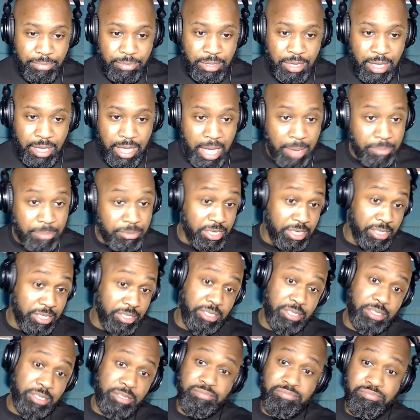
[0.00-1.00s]
I'm
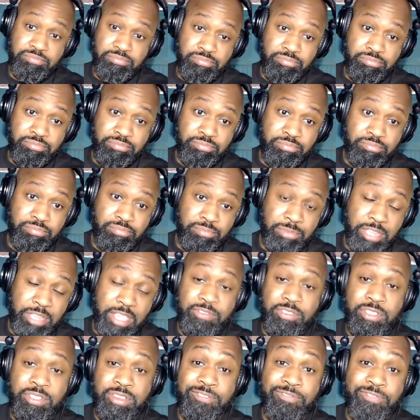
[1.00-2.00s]
just giving
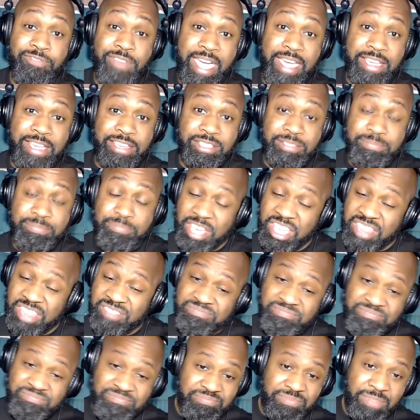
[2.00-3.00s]
you the facts, but
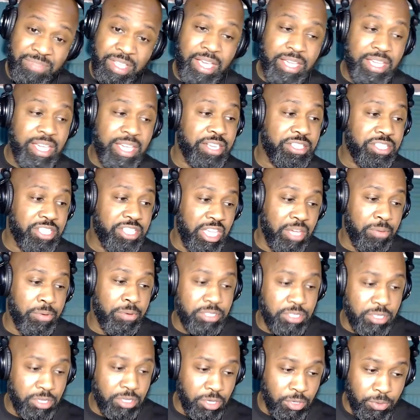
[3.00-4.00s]
I can't tell you what
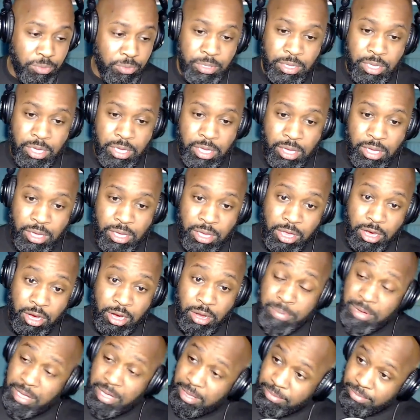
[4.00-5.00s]
to do. You know,
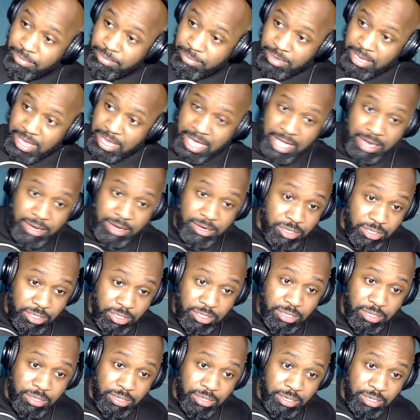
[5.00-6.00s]
but we got
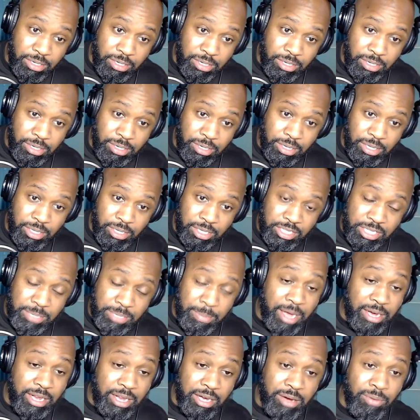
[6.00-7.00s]

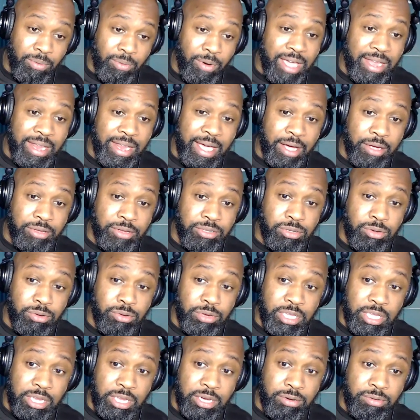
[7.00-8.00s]
somebody in the White House who
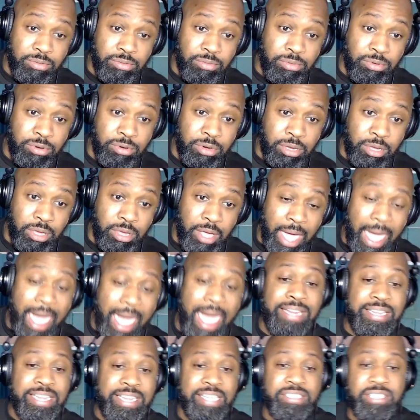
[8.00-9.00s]
can
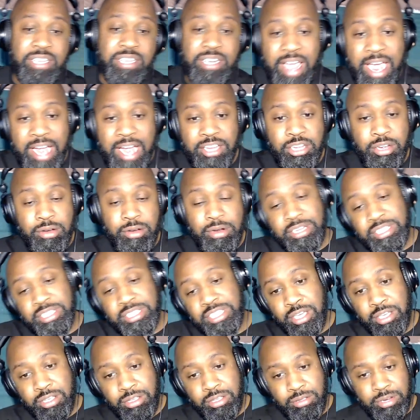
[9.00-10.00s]
act as a doctor and
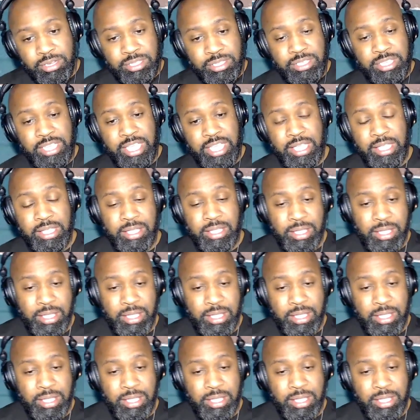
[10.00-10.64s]
tell you to take